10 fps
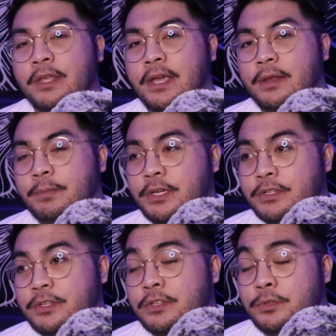And
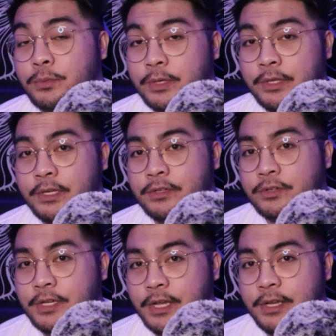because it is really
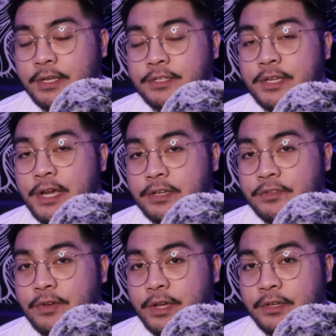entertaining and
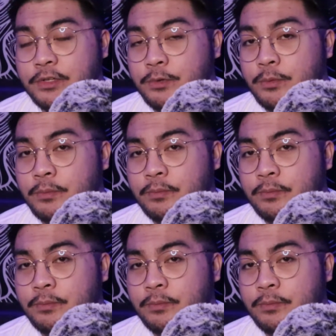satisfying to